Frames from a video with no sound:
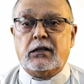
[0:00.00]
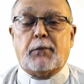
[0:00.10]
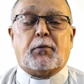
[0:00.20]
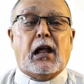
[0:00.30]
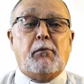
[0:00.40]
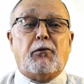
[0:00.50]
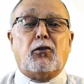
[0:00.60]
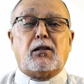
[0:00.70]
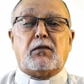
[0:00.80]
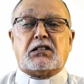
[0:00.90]
The prayer
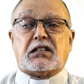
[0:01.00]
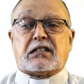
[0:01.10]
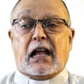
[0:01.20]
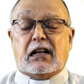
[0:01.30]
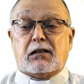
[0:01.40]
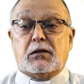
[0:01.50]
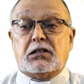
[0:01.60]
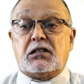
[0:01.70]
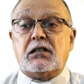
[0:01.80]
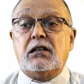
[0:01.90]
before the Blessed
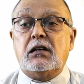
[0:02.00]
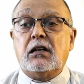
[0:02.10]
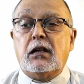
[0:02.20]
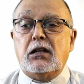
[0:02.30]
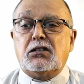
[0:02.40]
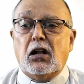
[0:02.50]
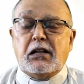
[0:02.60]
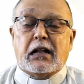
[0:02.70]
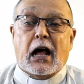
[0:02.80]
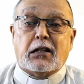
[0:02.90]
Sacrament is not
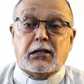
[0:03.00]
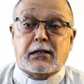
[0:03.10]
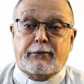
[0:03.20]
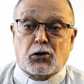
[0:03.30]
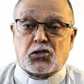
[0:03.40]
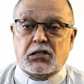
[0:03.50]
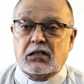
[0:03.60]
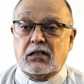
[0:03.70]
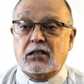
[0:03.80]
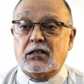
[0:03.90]
an other
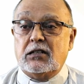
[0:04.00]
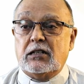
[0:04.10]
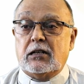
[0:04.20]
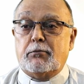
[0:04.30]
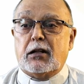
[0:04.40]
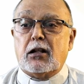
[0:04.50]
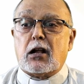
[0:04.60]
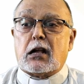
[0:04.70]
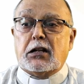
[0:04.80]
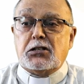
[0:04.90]
devotion, but a
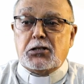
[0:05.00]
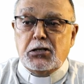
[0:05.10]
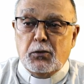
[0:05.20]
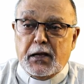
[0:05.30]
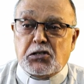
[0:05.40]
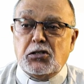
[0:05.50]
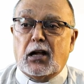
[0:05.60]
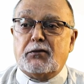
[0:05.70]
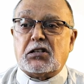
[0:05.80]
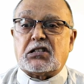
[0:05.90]
continuation
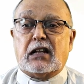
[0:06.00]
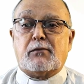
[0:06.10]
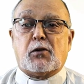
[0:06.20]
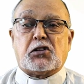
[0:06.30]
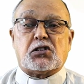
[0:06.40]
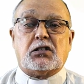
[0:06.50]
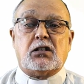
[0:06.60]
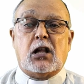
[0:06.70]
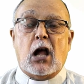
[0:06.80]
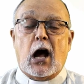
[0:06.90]
of the
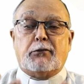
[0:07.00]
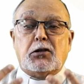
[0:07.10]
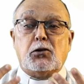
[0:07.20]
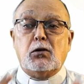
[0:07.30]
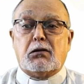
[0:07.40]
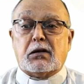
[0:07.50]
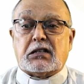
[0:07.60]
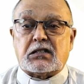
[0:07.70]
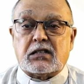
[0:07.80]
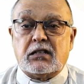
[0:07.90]
celebration of the
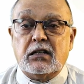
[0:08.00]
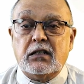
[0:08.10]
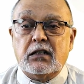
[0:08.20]
Eucharist,